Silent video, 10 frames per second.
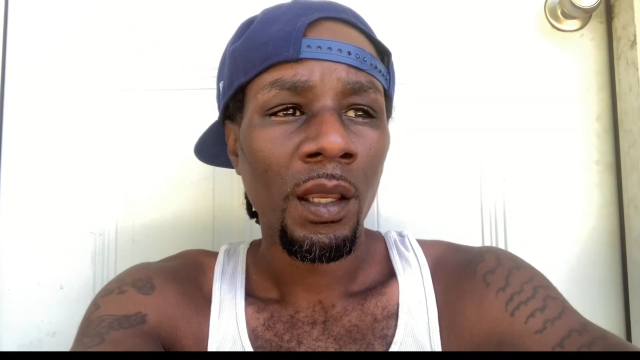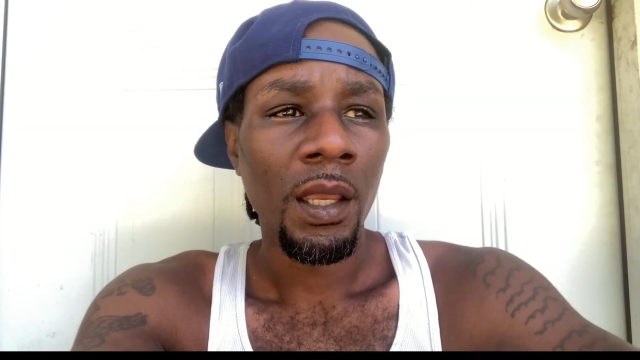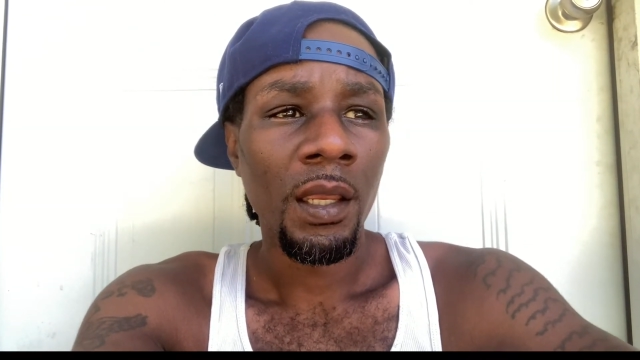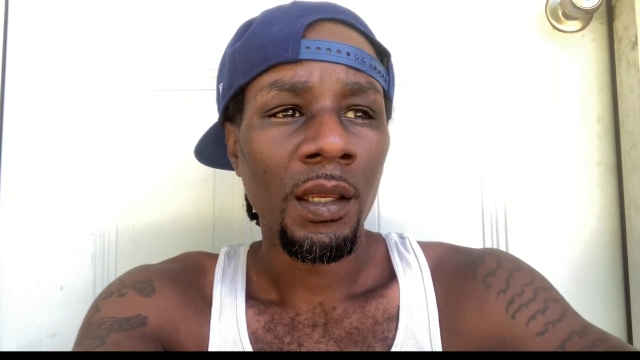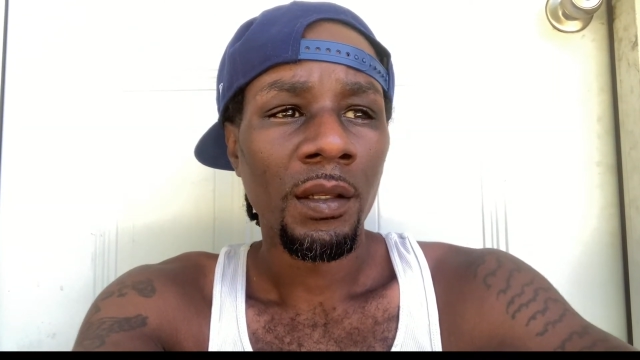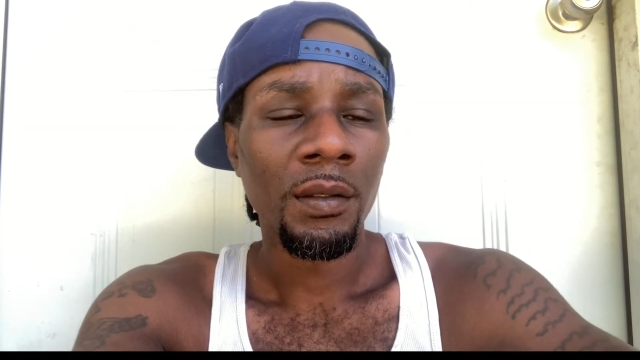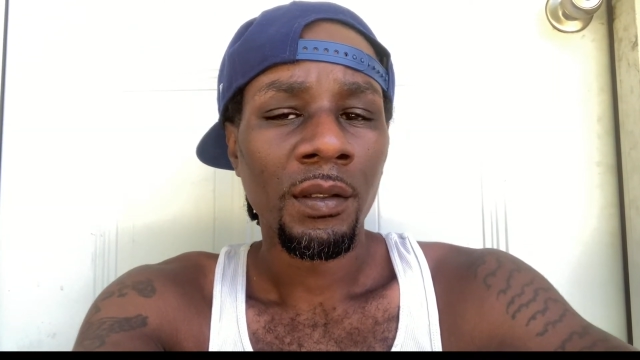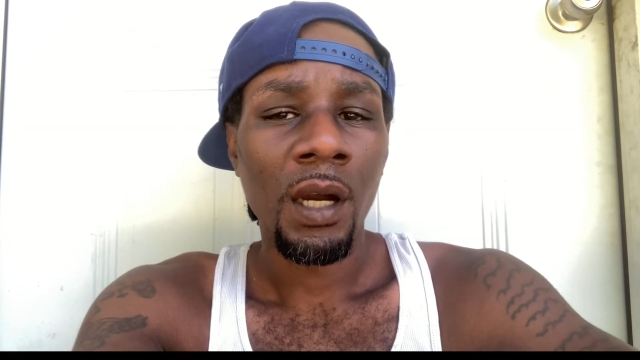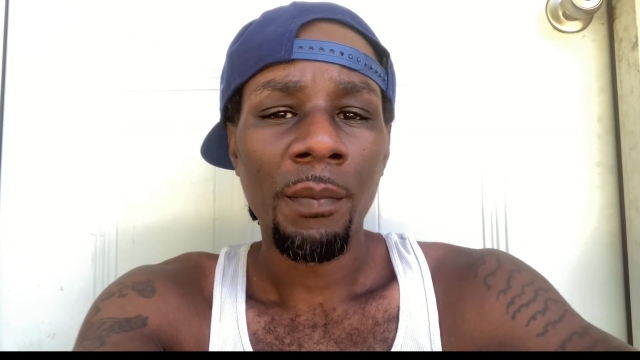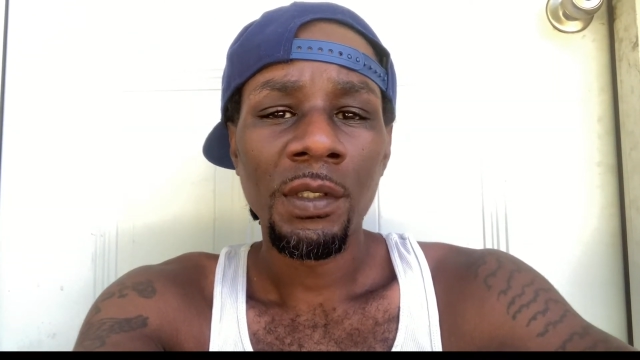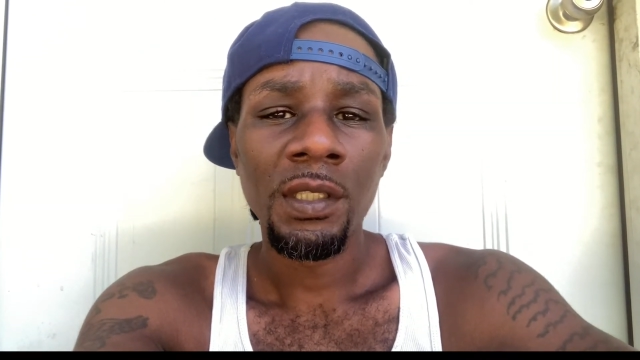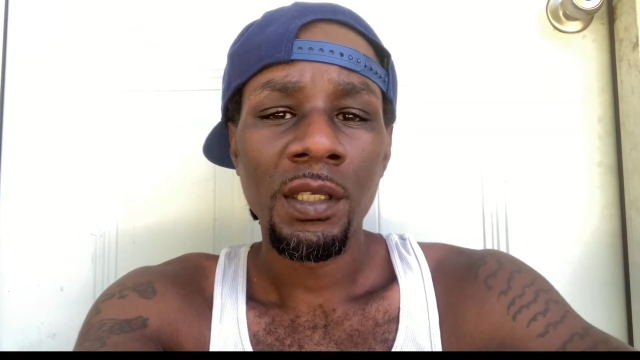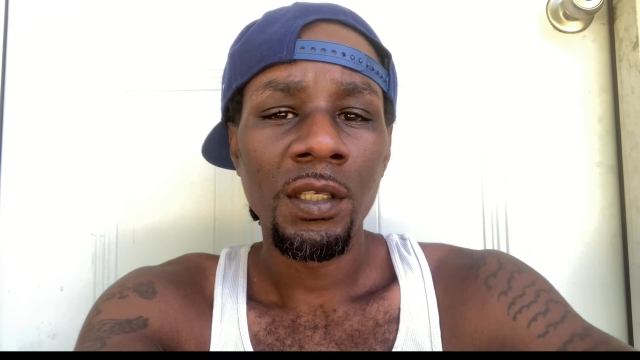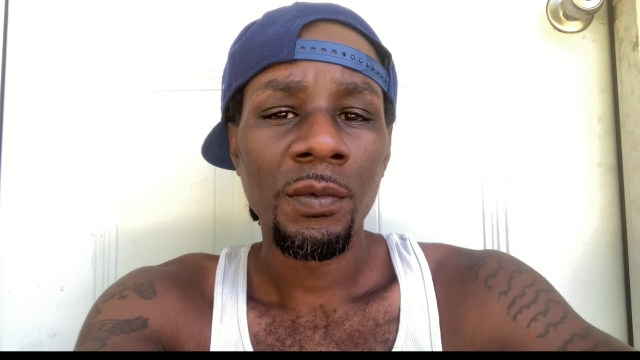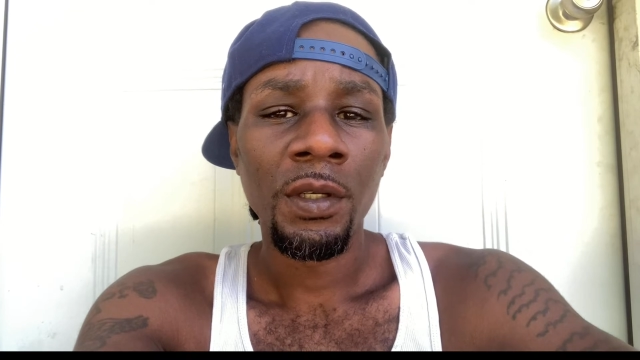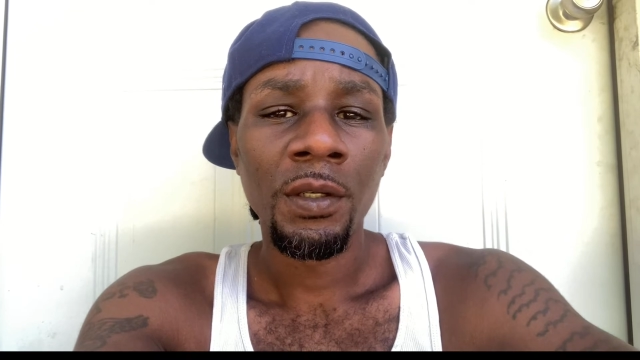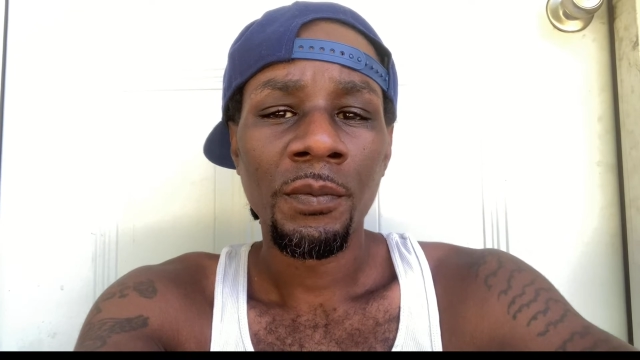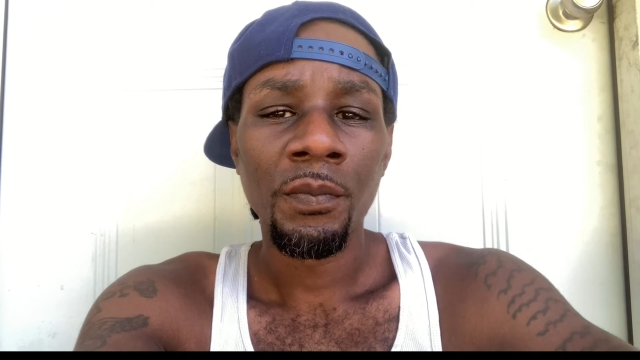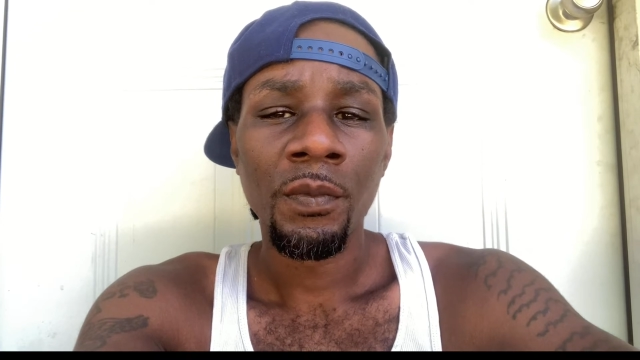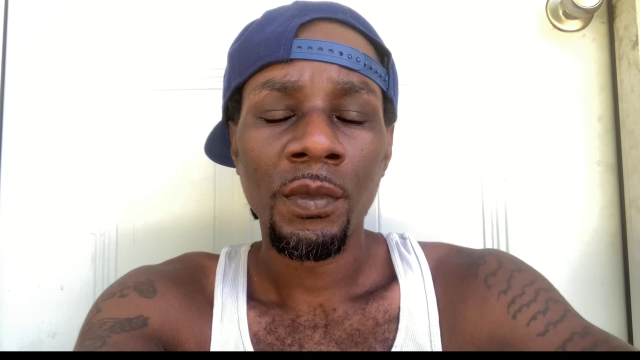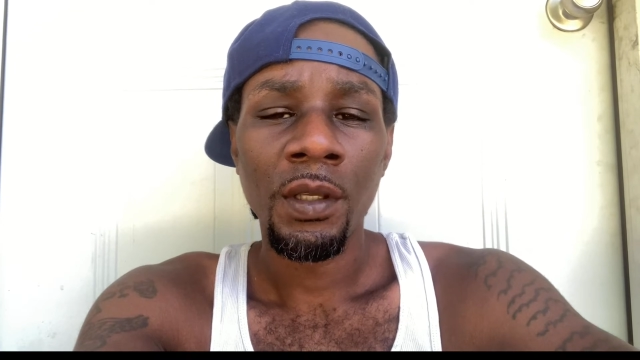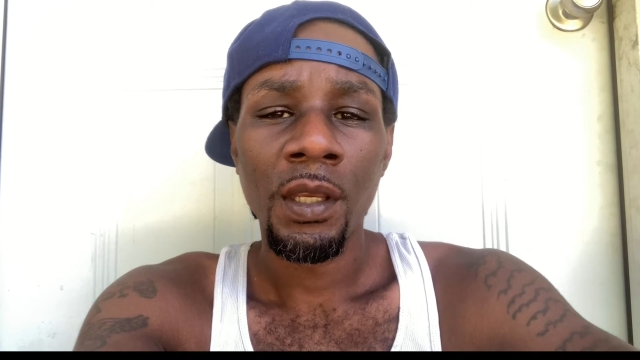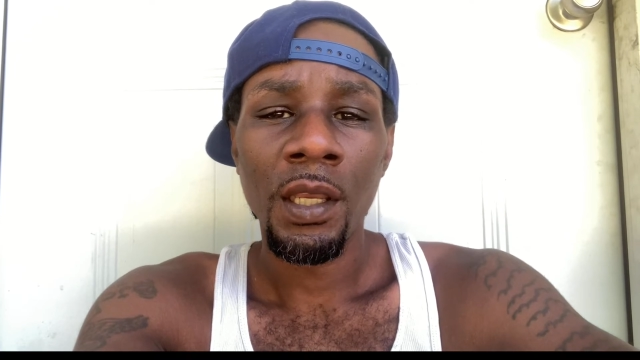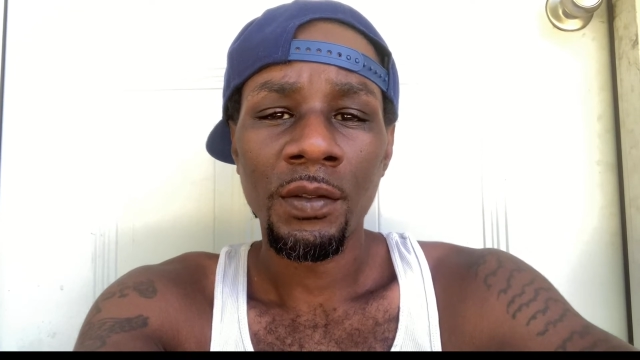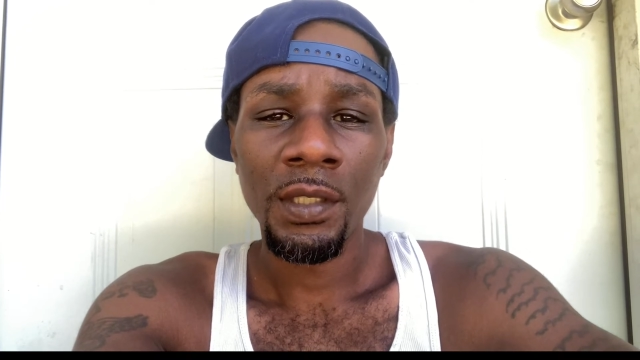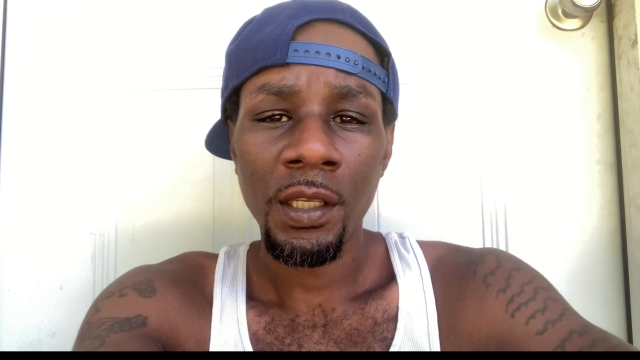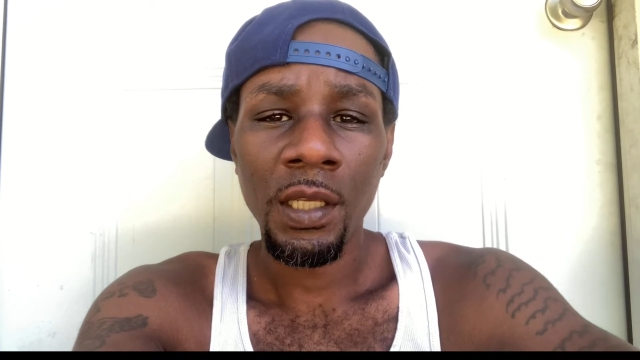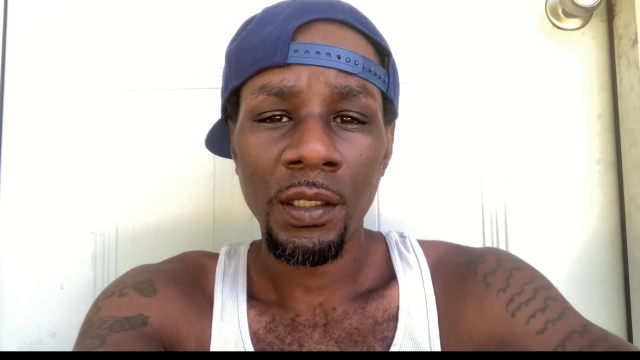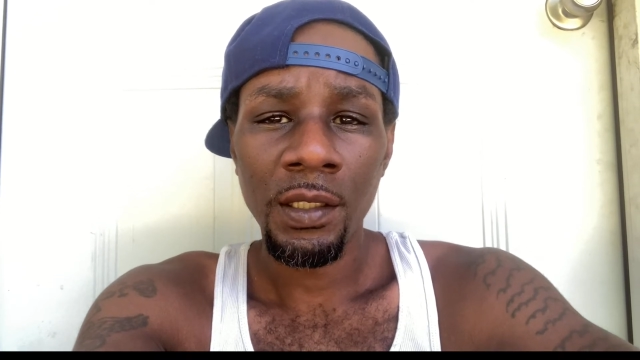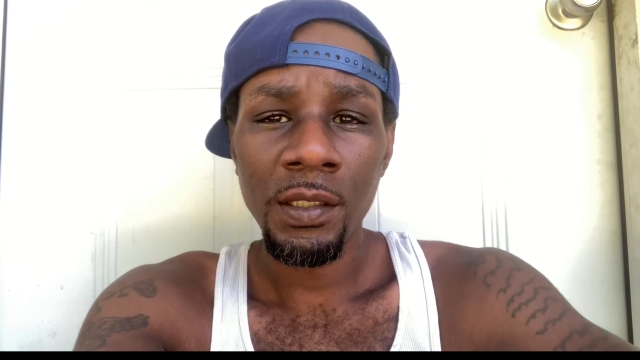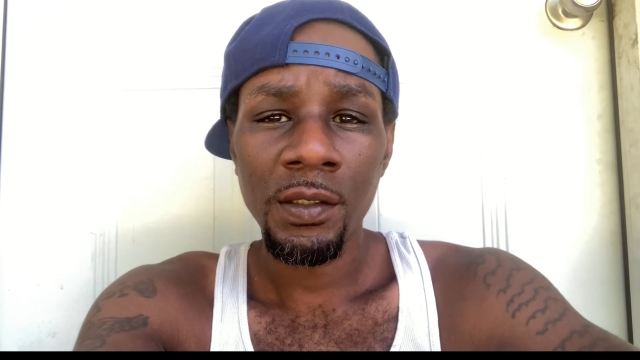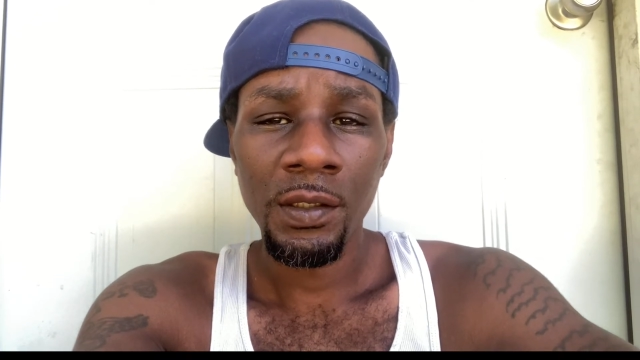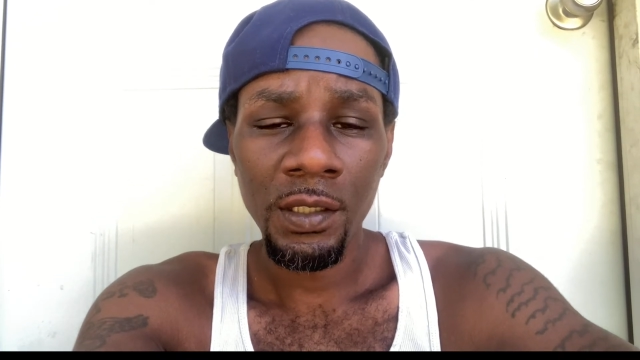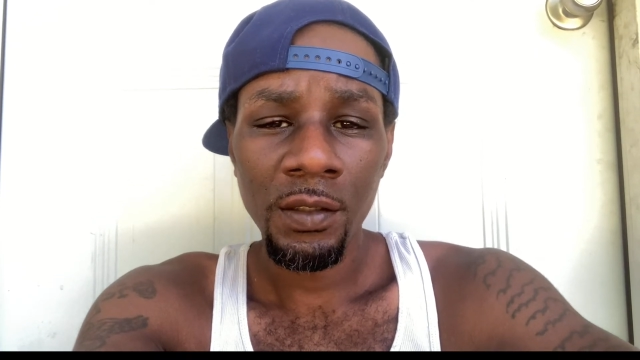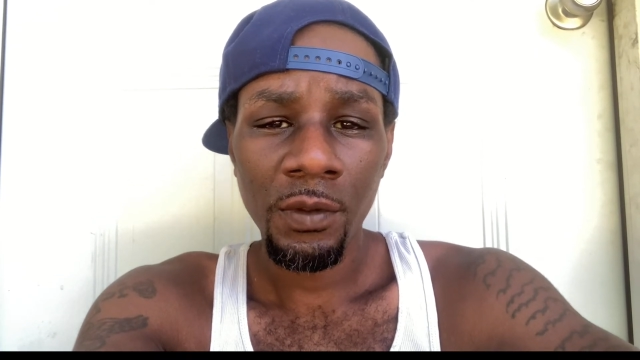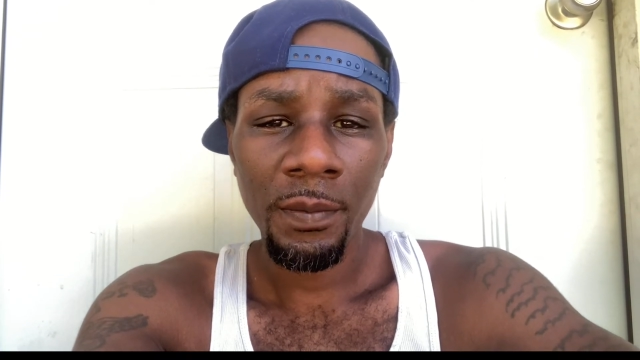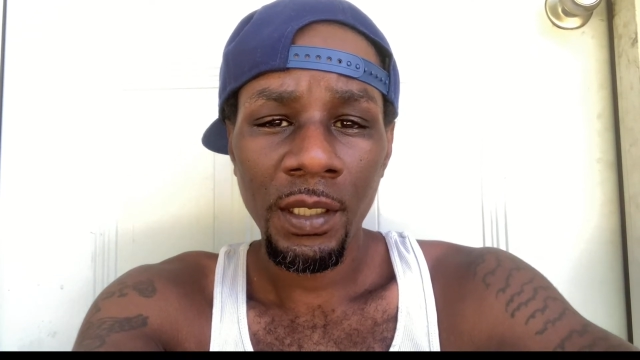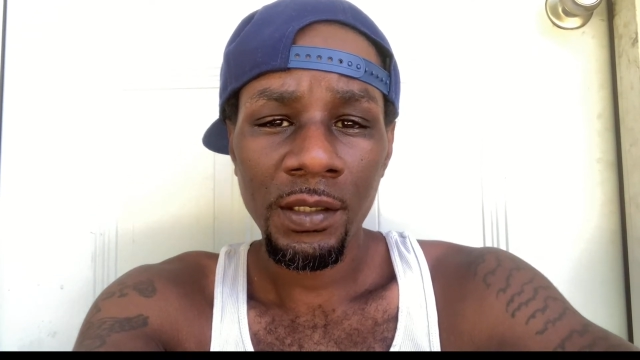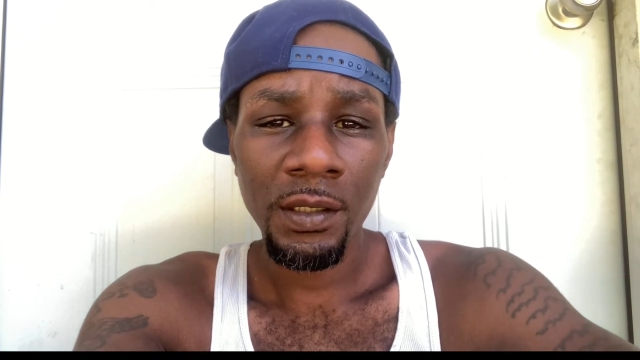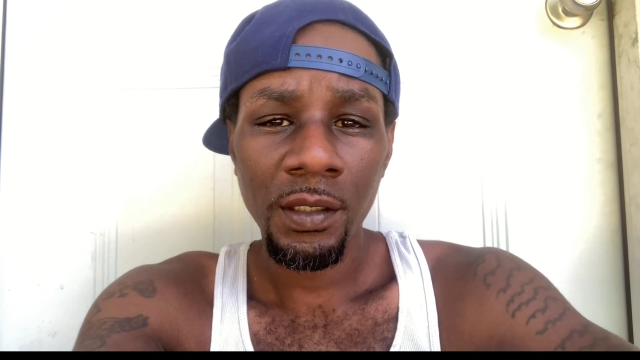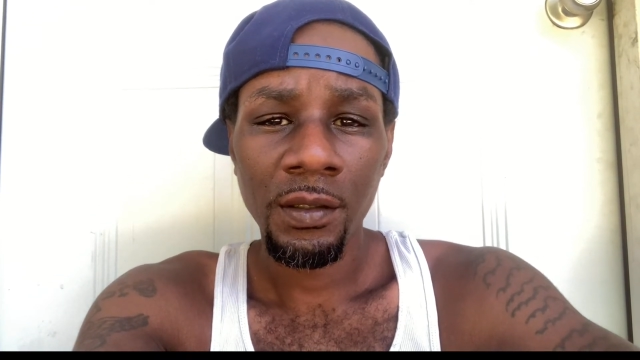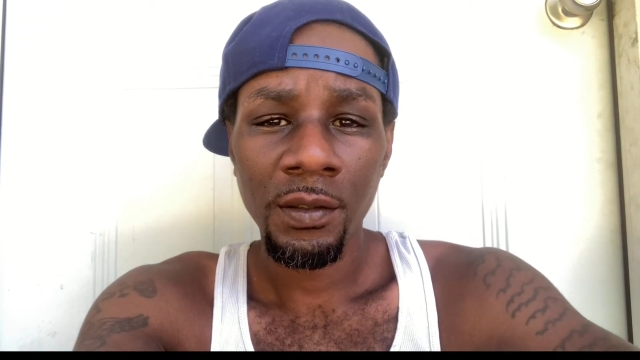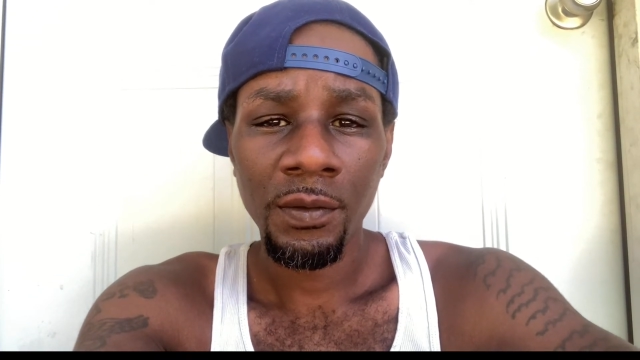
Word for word: and I'm gonna tell you, man. And take and listen. this is what I'm about to say.